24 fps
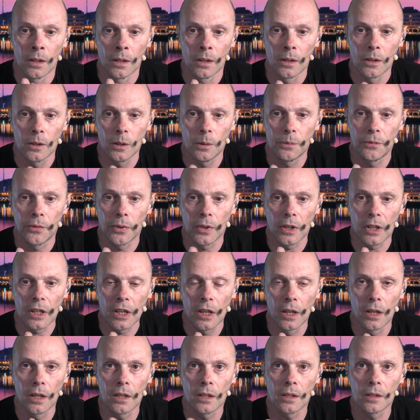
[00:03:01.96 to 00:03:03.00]
Hopefully,
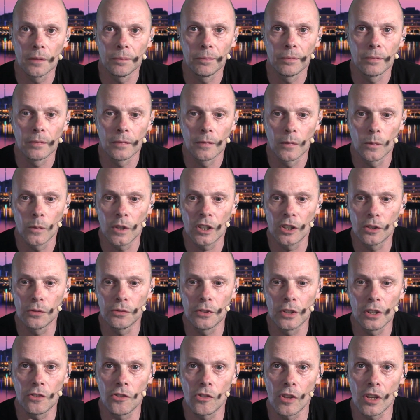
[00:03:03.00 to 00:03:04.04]
one
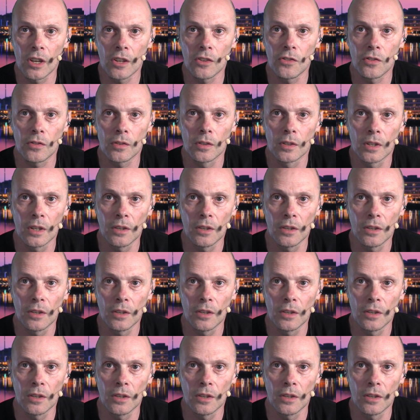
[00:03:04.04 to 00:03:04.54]
of these days,